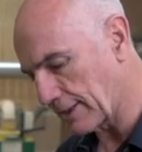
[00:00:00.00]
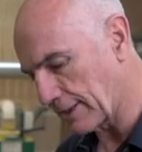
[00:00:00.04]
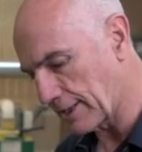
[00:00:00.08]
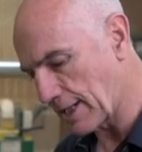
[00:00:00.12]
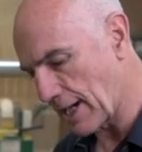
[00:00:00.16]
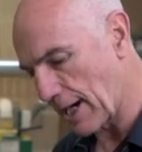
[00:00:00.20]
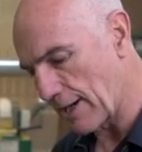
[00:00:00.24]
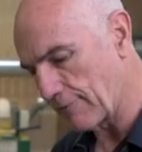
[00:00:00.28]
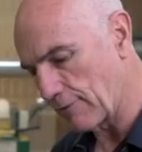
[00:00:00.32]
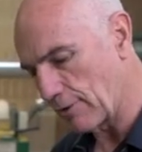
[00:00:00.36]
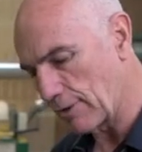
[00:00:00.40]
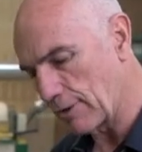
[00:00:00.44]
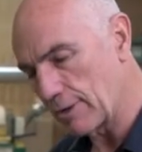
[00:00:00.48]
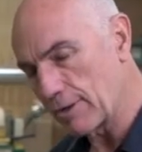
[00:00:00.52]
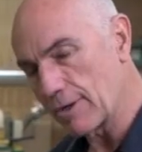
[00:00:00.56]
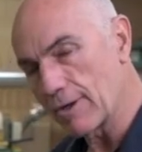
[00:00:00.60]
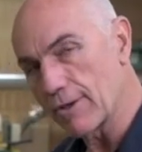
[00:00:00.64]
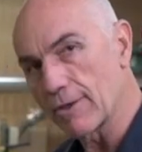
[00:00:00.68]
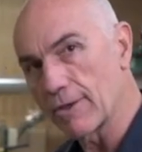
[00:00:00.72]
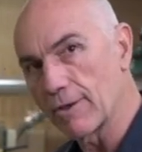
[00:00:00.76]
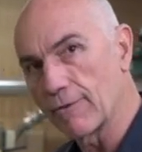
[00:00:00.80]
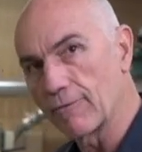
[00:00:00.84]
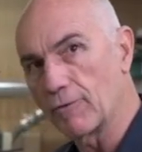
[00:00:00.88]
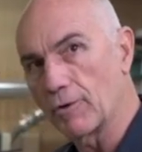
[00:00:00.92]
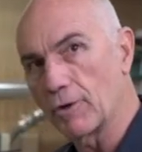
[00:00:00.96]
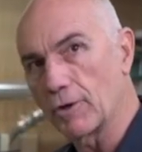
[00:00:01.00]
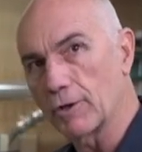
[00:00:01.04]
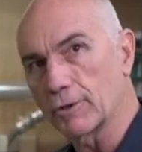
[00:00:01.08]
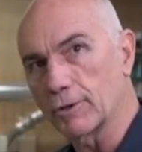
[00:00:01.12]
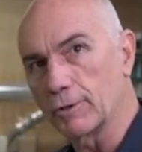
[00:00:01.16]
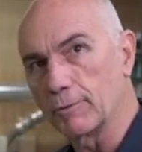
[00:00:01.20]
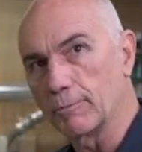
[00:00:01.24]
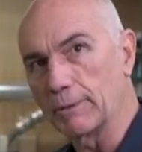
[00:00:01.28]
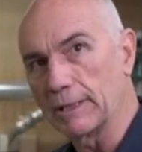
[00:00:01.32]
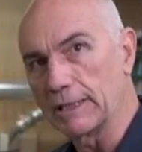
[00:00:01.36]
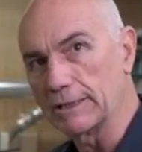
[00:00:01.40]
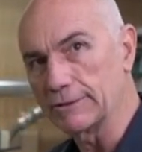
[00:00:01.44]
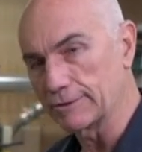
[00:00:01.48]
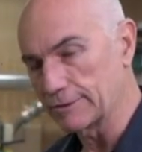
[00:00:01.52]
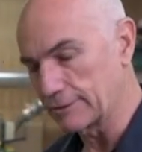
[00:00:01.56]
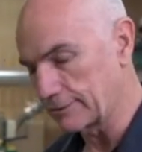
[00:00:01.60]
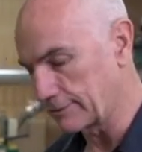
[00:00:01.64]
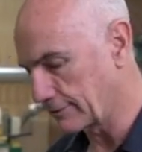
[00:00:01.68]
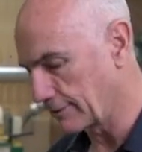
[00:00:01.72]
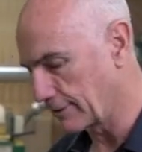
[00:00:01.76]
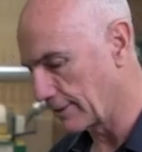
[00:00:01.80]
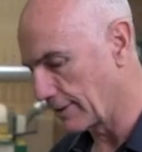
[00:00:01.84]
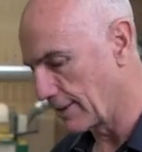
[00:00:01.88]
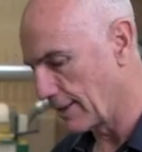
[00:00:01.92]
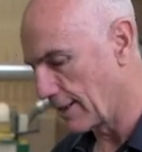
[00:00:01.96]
cover the vertical pieces.